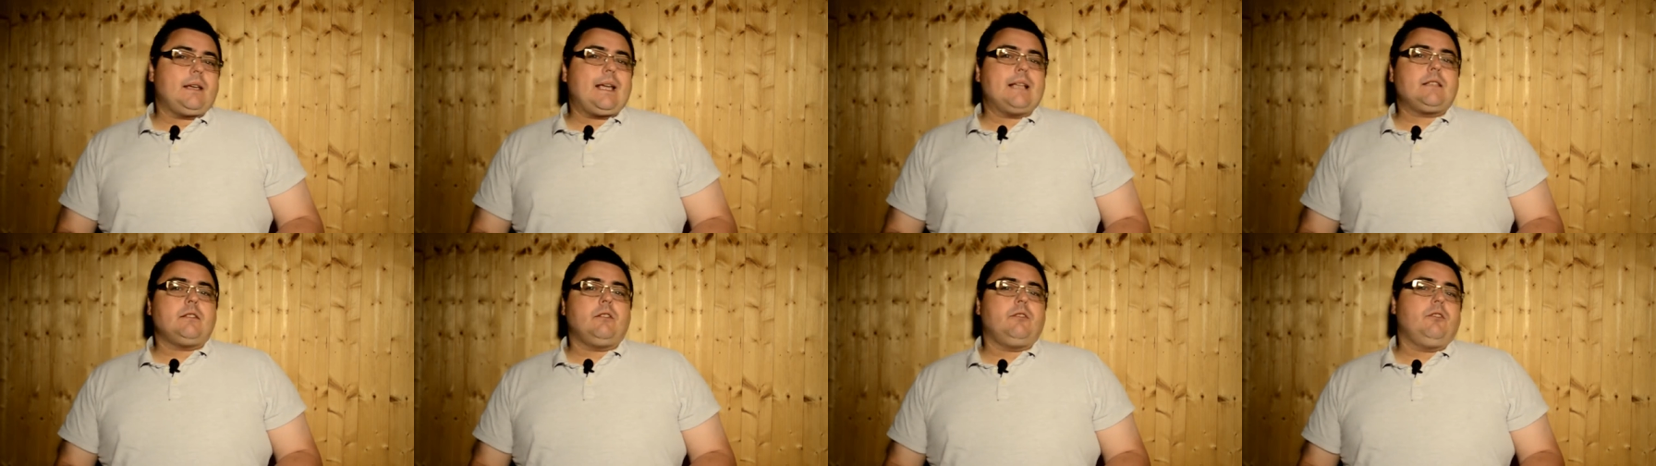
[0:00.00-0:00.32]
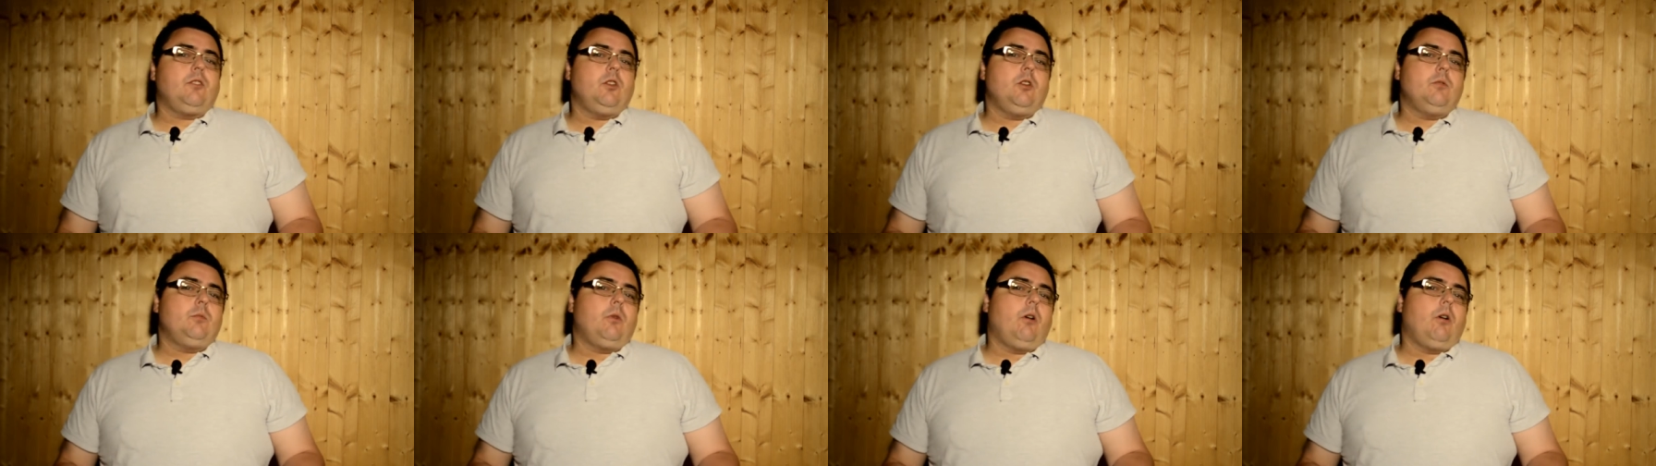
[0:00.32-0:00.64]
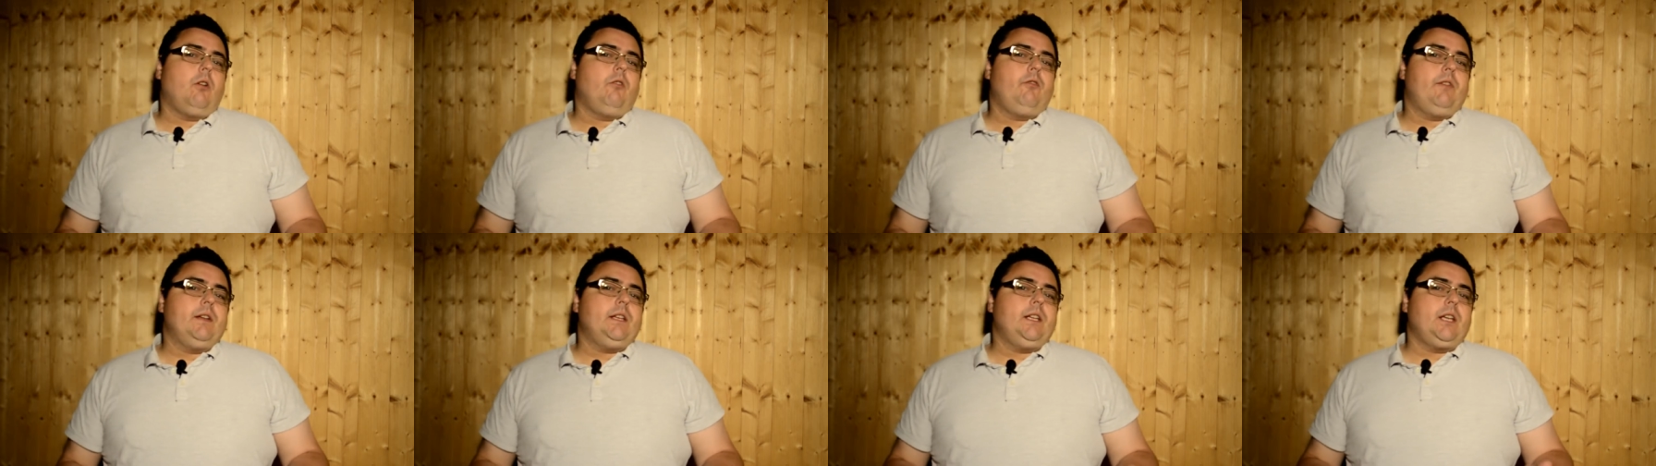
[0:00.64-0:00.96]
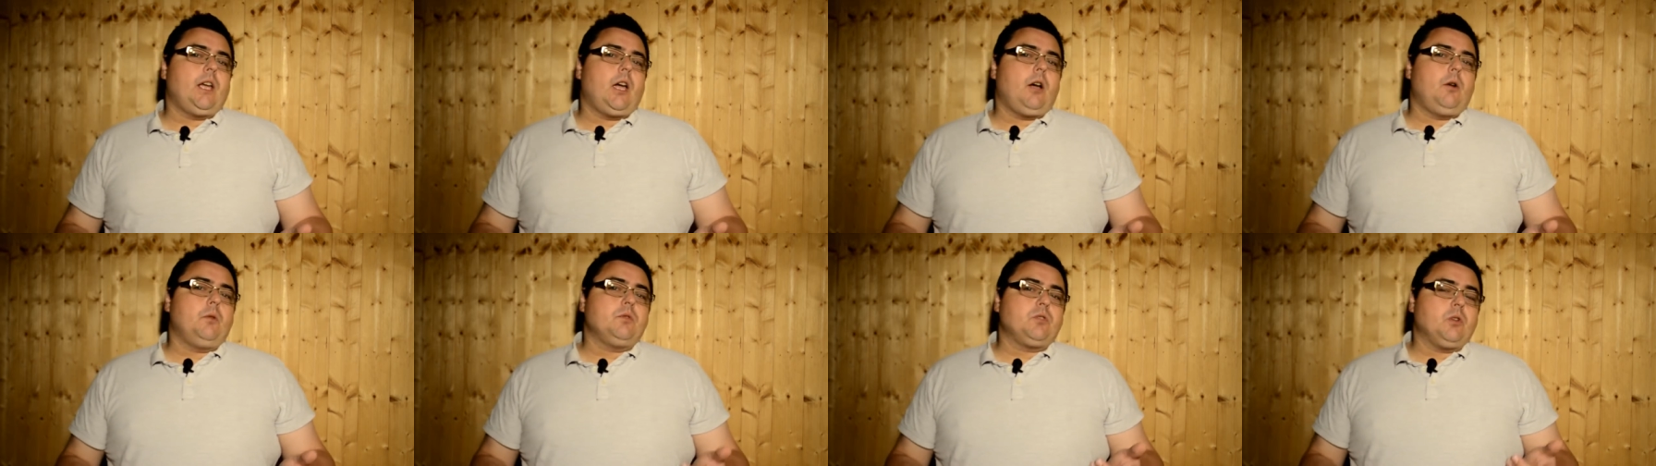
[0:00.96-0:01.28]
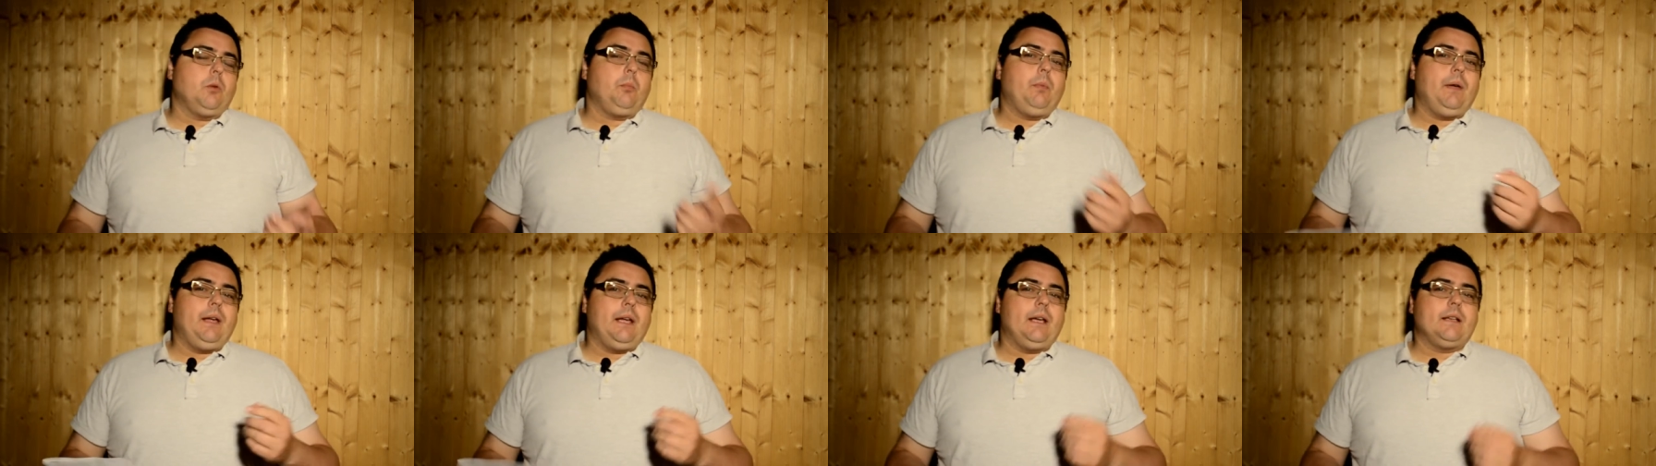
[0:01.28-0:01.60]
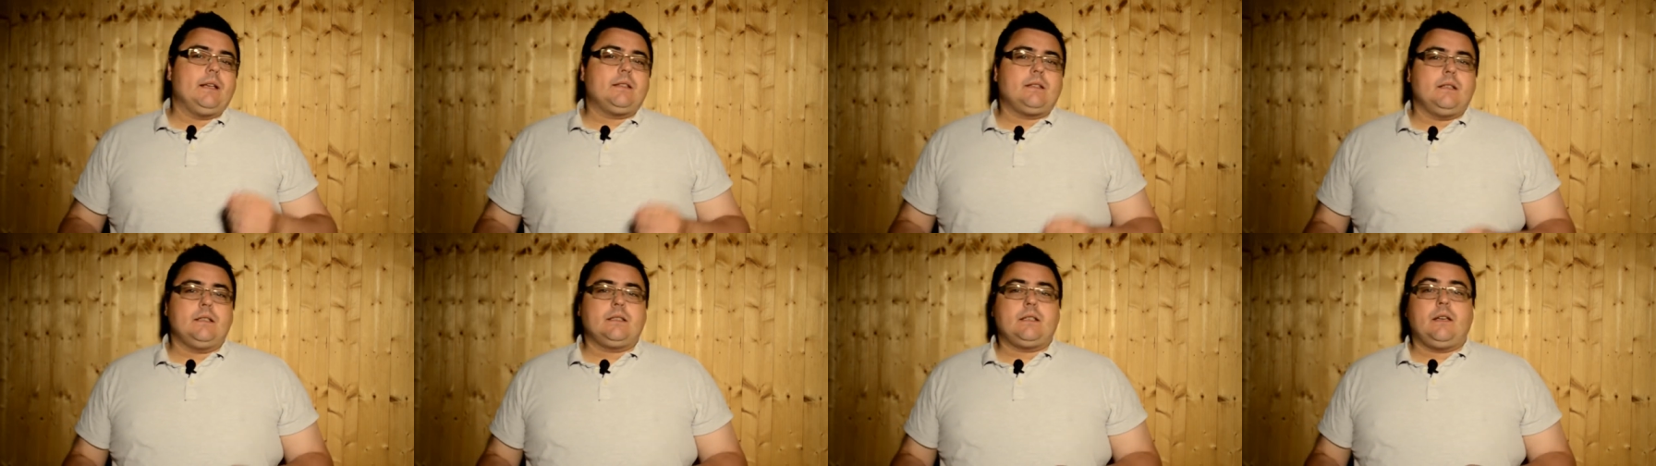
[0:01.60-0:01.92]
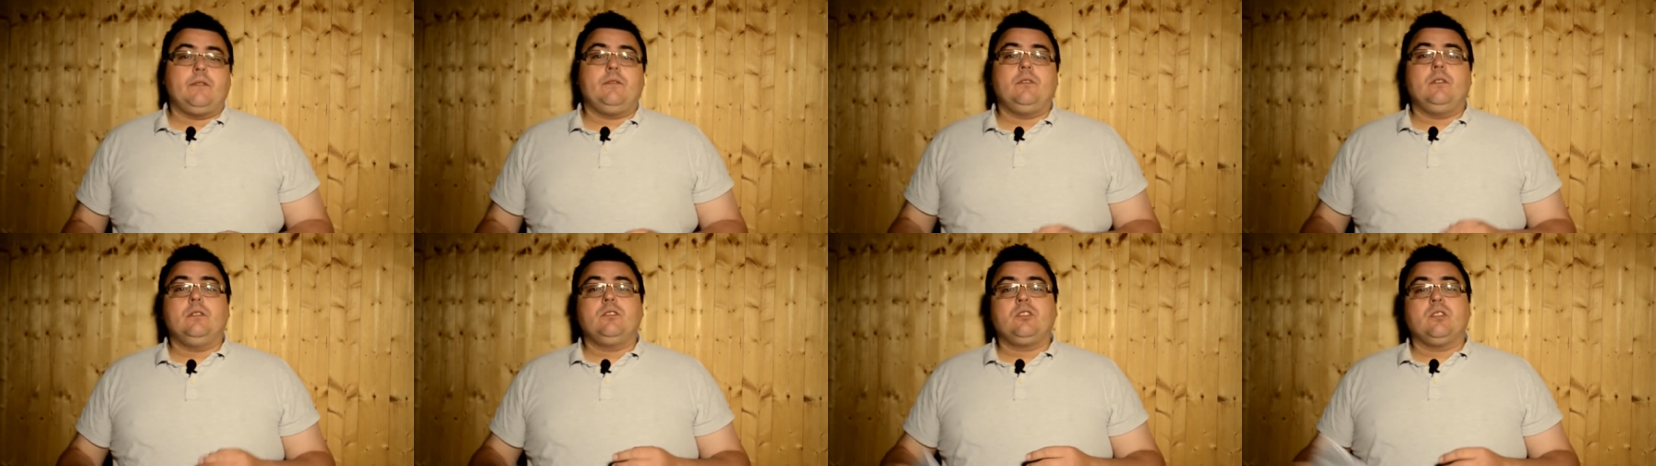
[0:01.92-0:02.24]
get a few more videos up here since I've